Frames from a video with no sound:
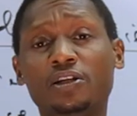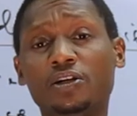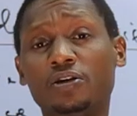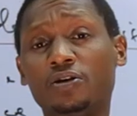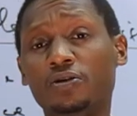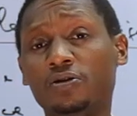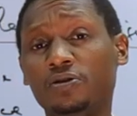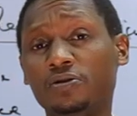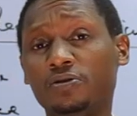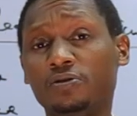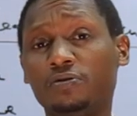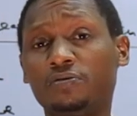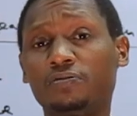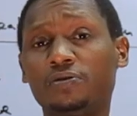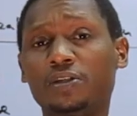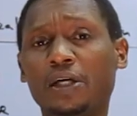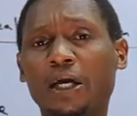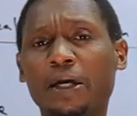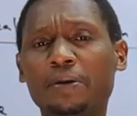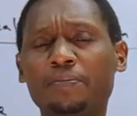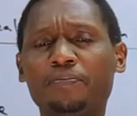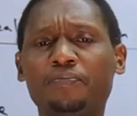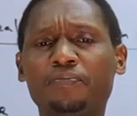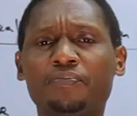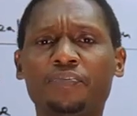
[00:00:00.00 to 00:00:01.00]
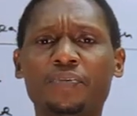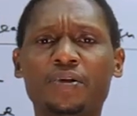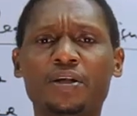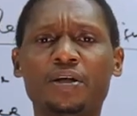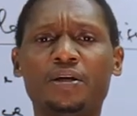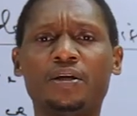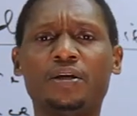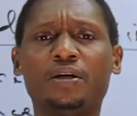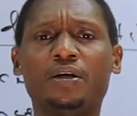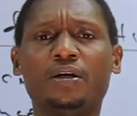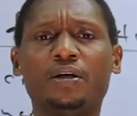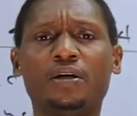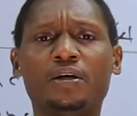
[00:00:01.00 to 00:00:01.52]
the course of time,
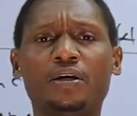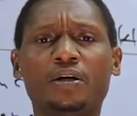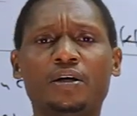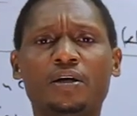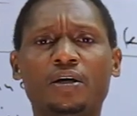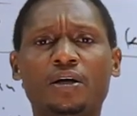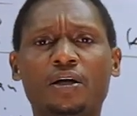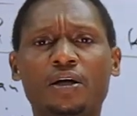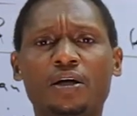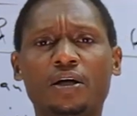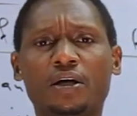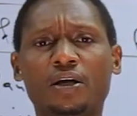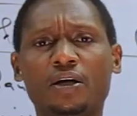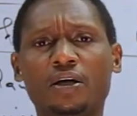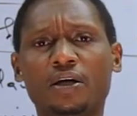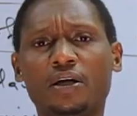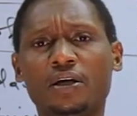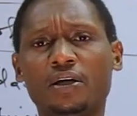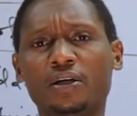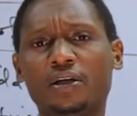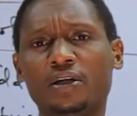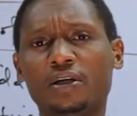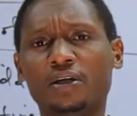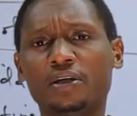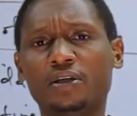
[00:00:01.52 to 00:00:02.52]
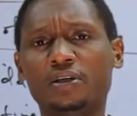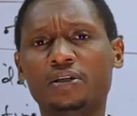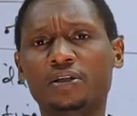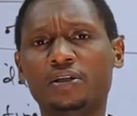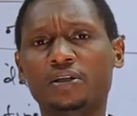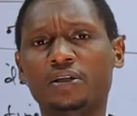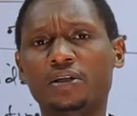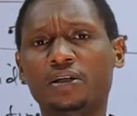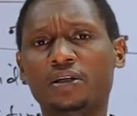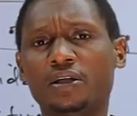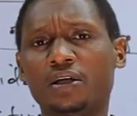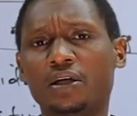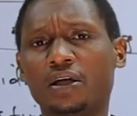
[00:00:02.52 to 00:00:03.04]
and again
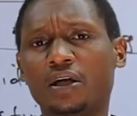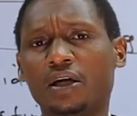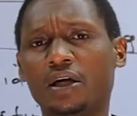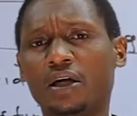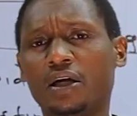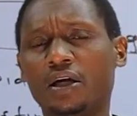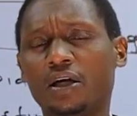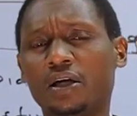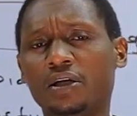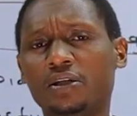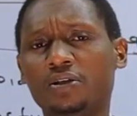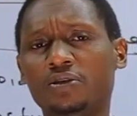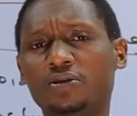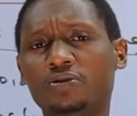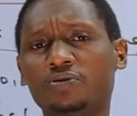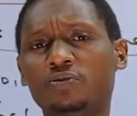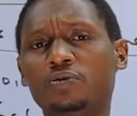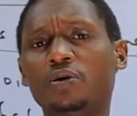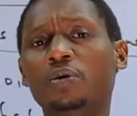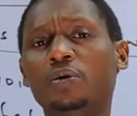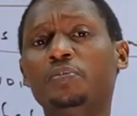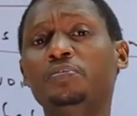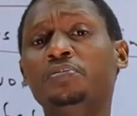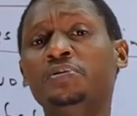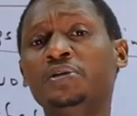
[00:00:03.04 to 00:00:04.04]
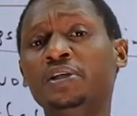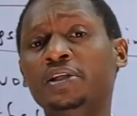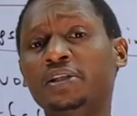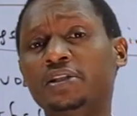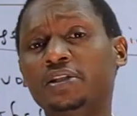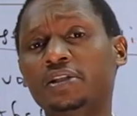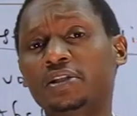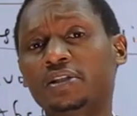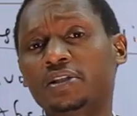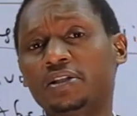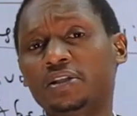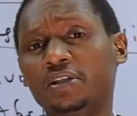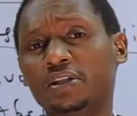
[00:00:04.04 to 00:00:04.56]
to
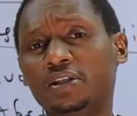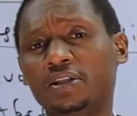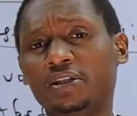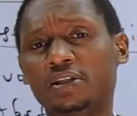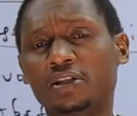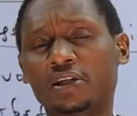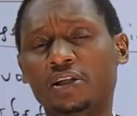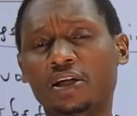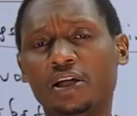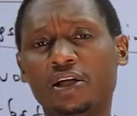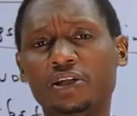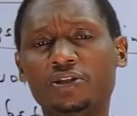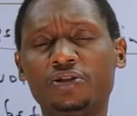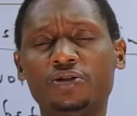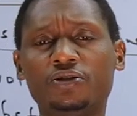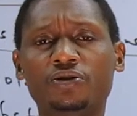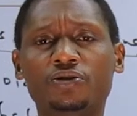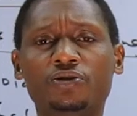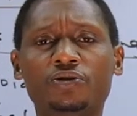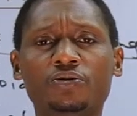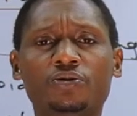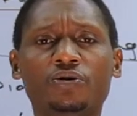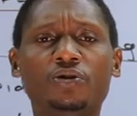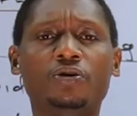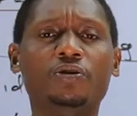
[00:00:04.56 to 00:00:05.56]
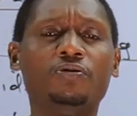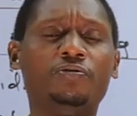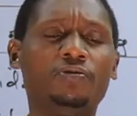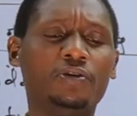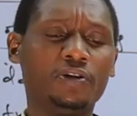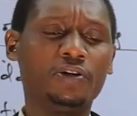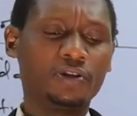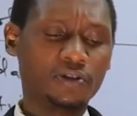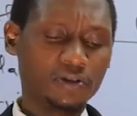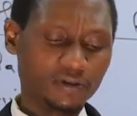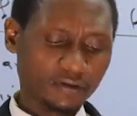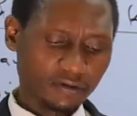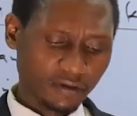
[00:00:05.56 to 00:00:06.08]
update it in relation to
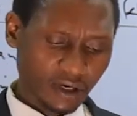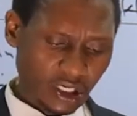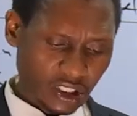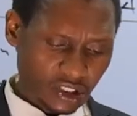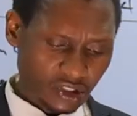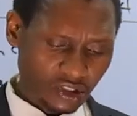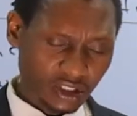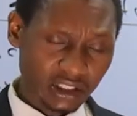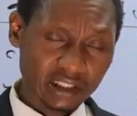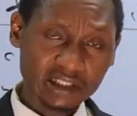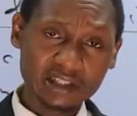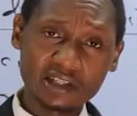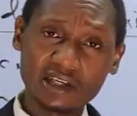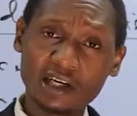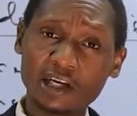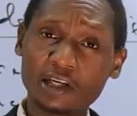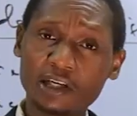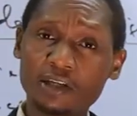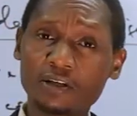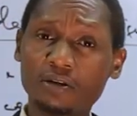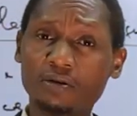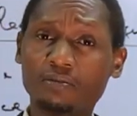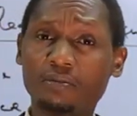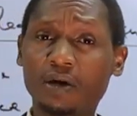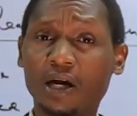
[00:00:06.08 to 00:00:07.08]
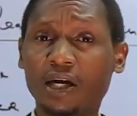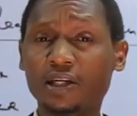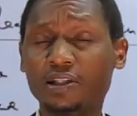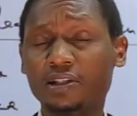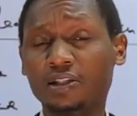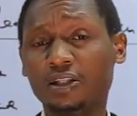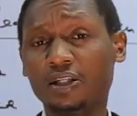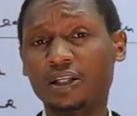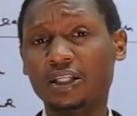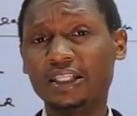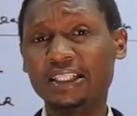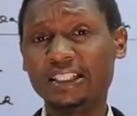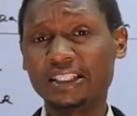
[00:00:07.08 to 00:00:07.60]
conflict of interest that
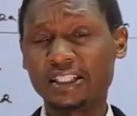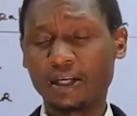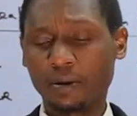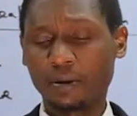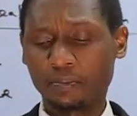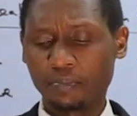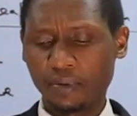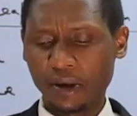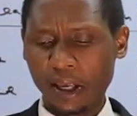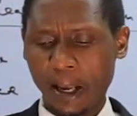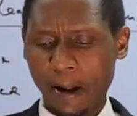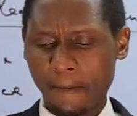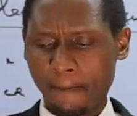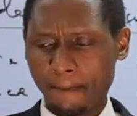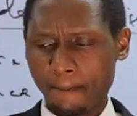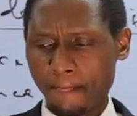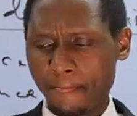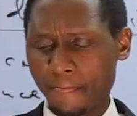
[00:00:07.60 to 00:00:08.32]
might disappear.